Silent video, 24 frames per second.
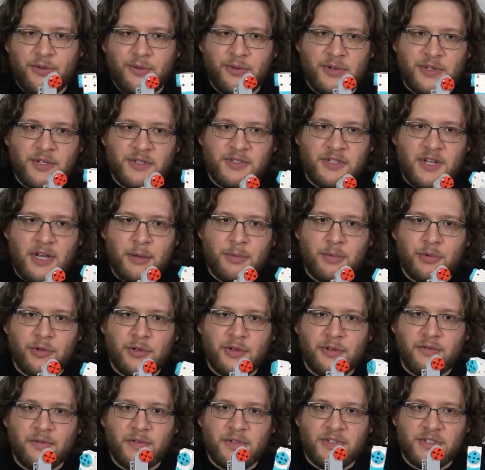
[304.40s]
an example
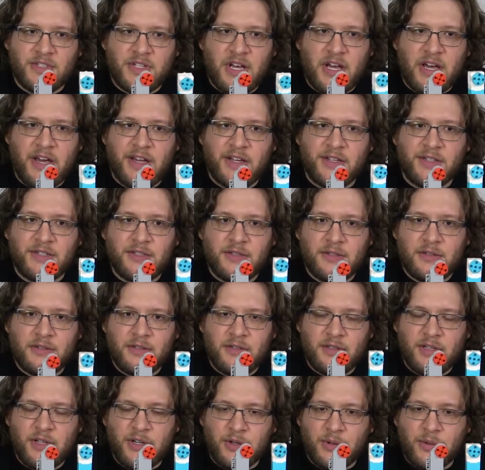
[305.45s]
of the size,
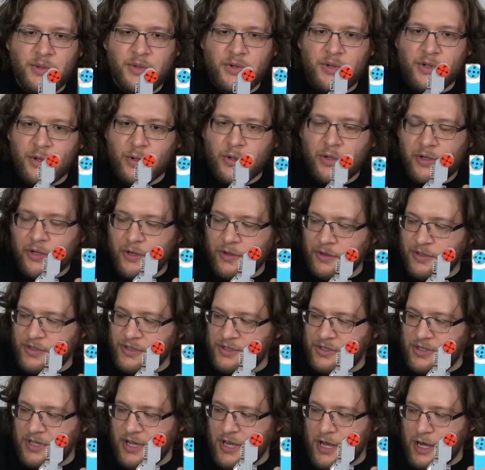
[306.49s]
you can clearly
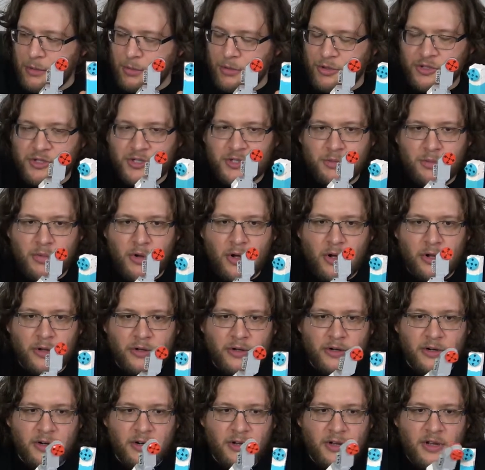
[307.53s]
see how much
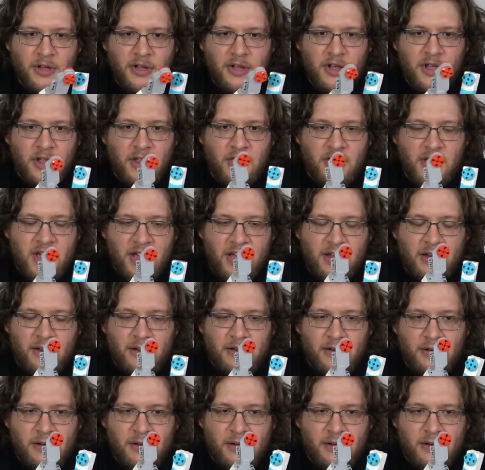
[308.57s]
smaller that